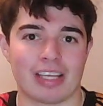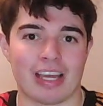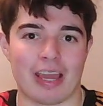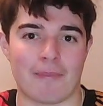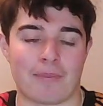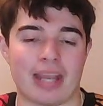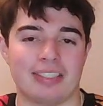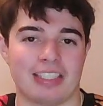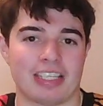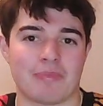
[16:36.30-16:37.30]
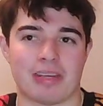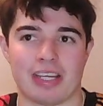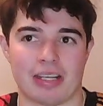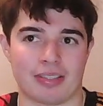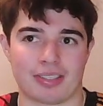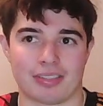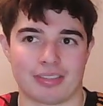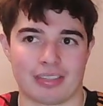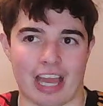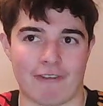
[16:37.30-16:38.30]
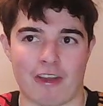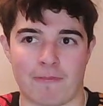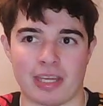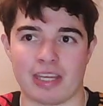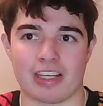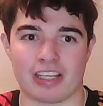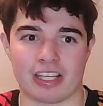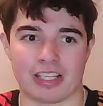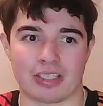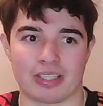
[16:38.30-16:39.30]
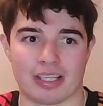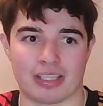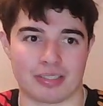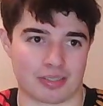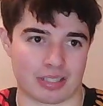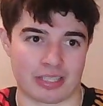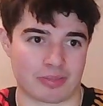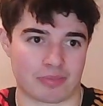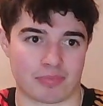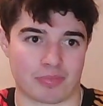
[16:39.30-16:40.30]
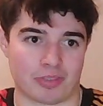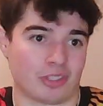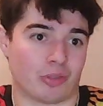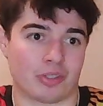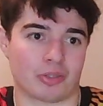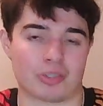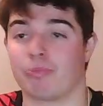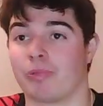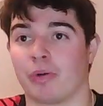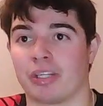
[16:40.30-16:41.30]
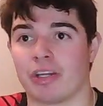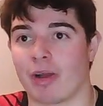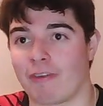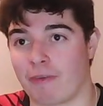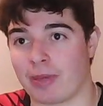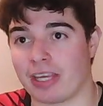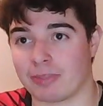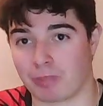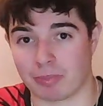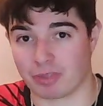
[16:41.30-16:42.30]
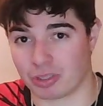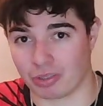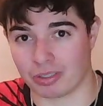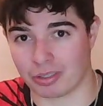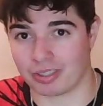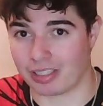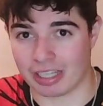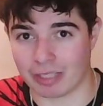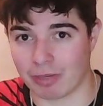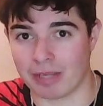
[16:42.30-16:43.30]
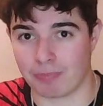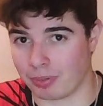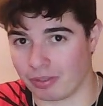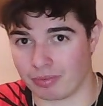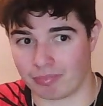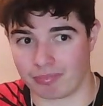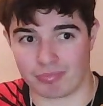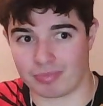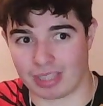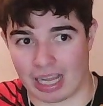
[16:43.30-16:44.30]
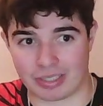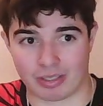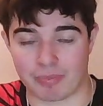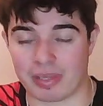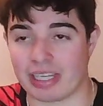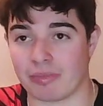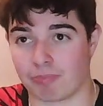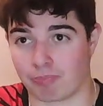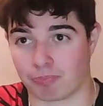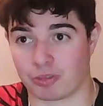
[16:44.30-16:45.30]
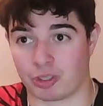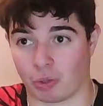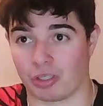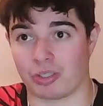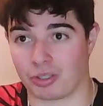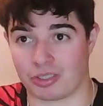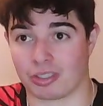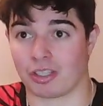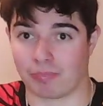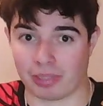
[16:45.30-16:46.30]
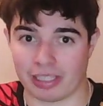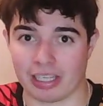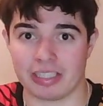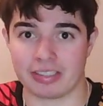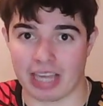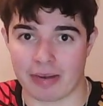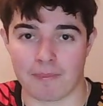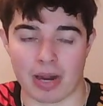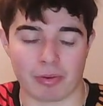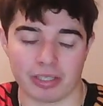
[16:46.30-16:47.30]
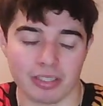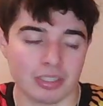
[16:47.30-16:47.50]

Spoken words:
It basically means FFP is done and dusted. We already know FFP is pretty much done and dusted anyway, but that is going to be done and dusted completely, dead and buried.